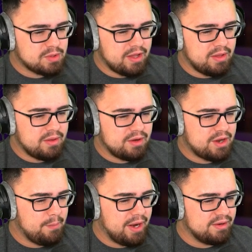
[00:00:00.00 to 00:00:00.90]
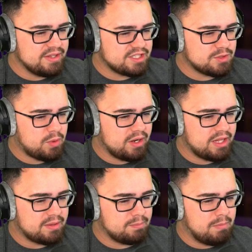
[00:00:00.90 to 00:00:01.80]
it compared to this, it's probably
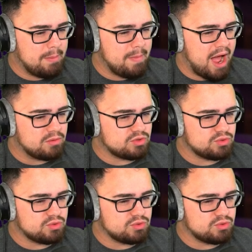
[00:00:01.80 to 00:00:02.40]
like my mouse or